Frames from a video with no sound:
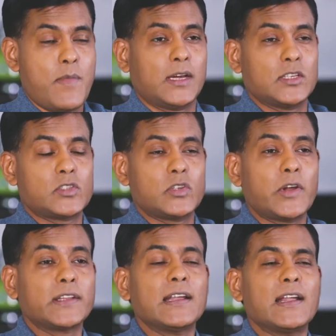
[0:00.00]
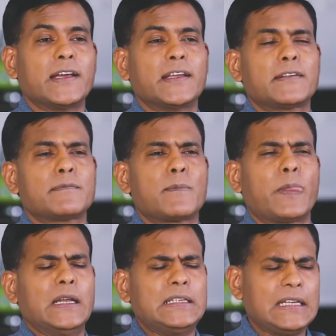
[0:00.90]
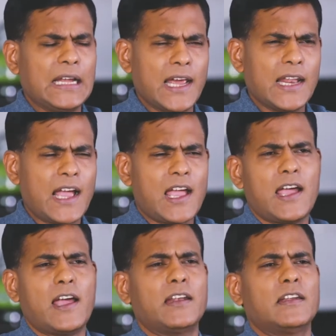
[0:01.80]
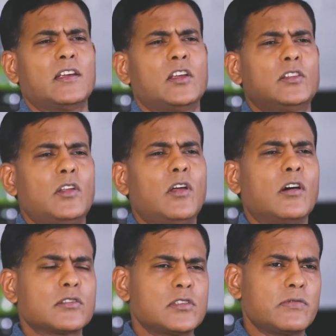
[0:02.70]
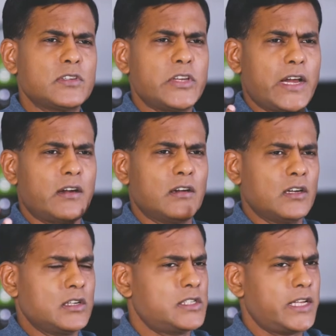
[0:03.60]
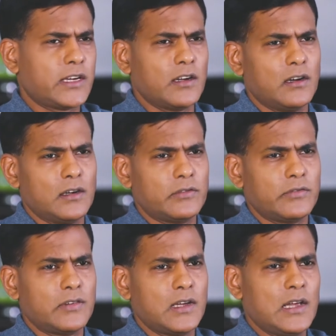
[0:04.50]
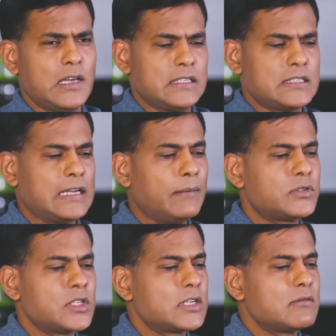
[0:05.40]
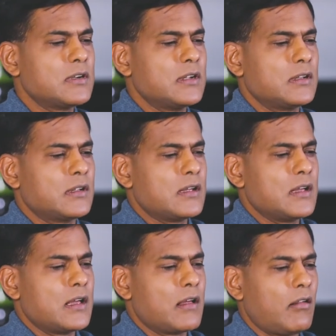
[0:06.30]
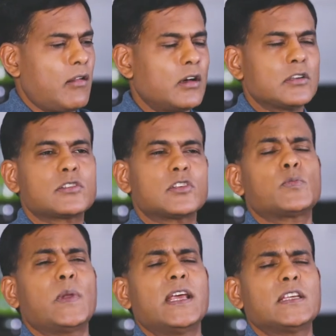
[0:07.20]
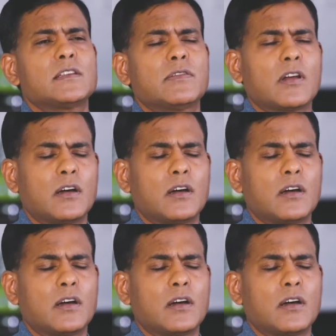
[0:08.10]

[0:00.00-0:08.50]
because during the night, Delilah had the locks of his hair taken off. Samson lost his place of